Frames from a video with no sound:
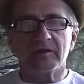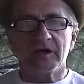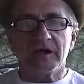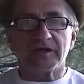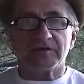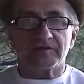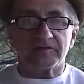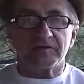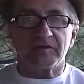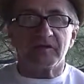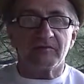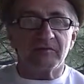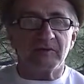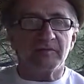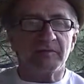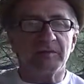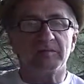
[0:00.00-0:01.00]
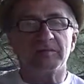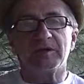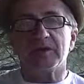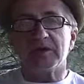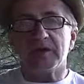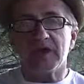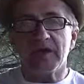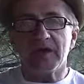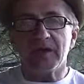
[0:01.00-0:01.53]
and some that may be in
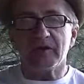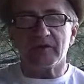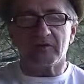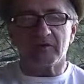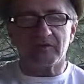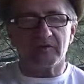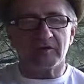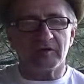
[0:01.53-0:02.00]
hell,